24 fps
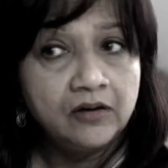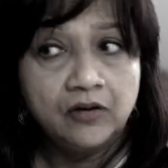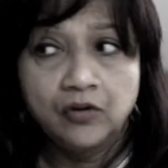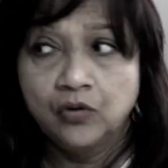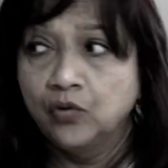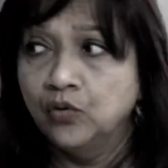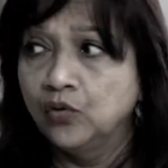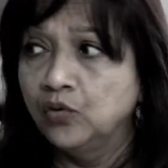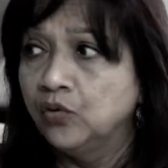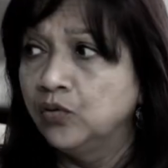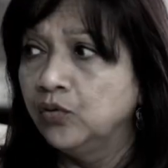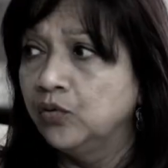
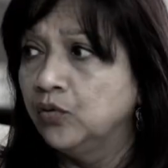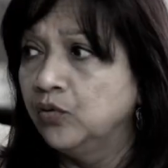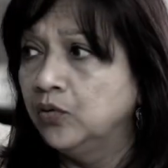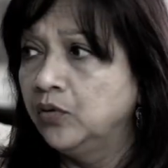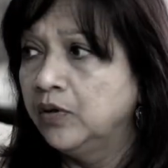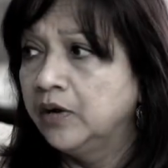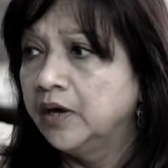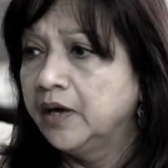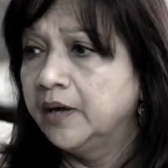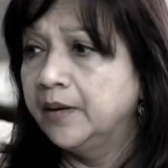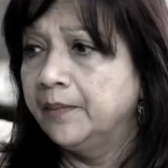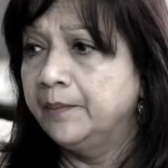
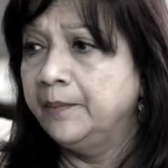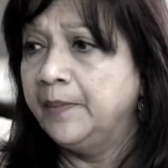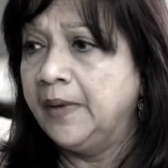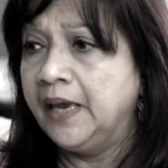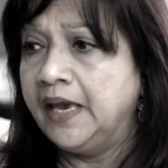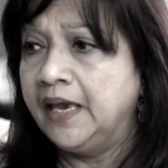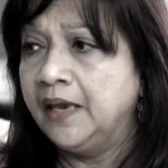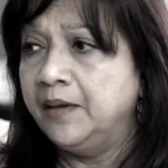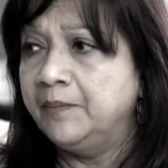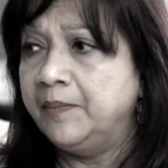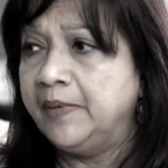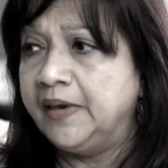who
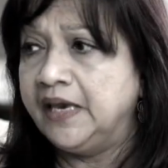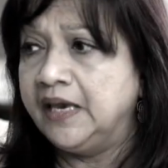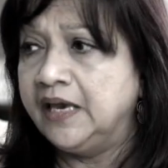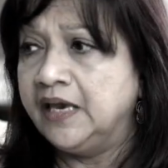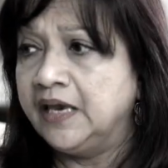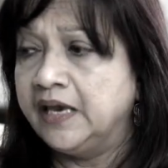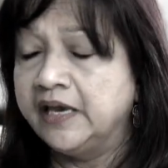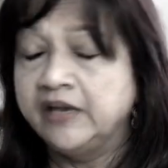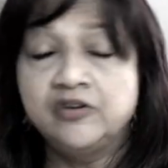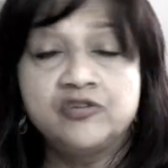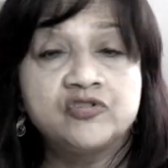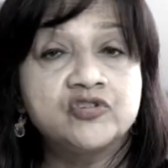may be
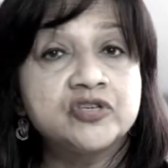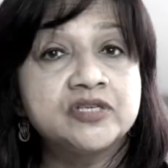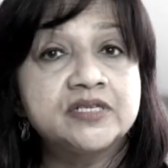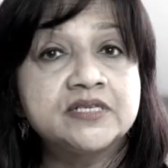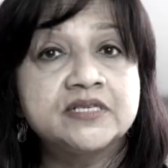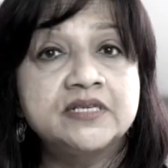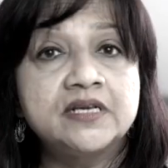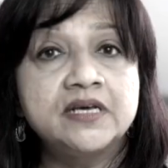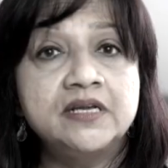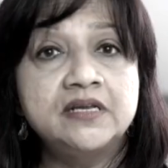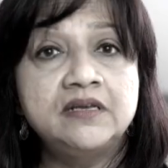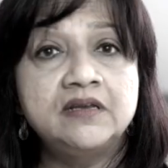
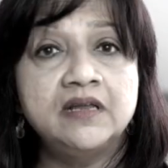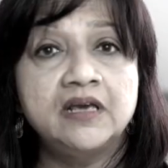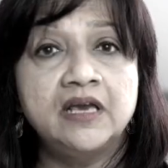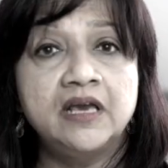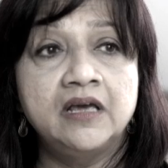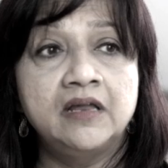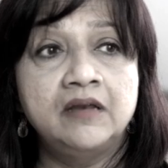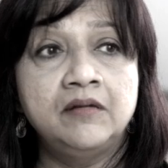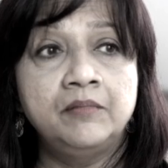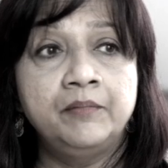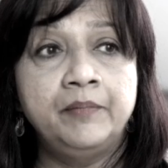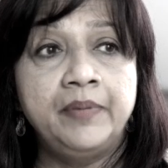interested
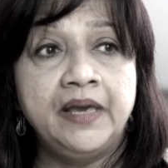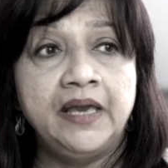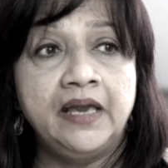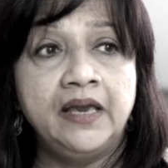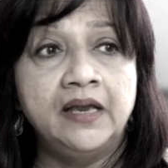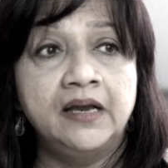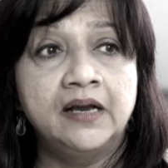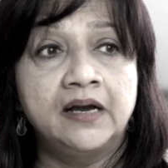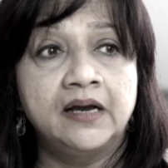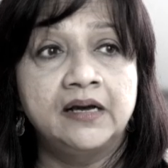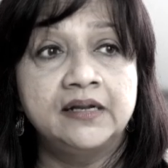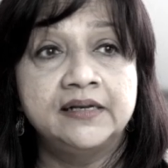in
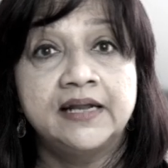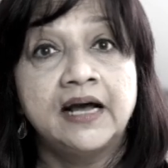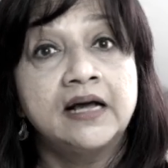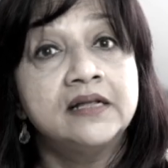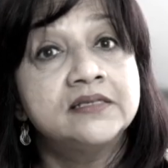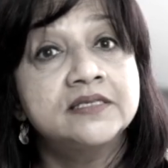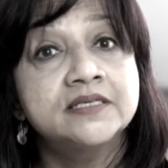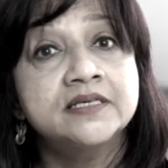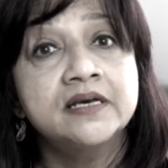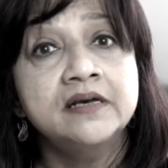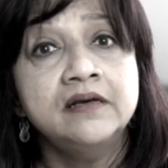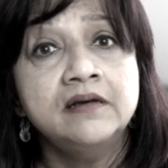being a
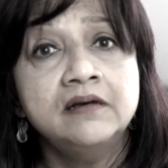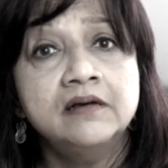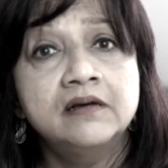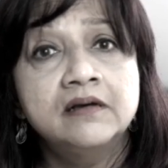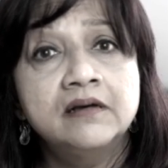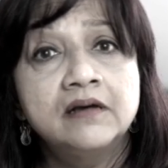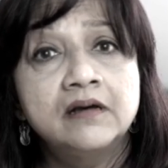dancer,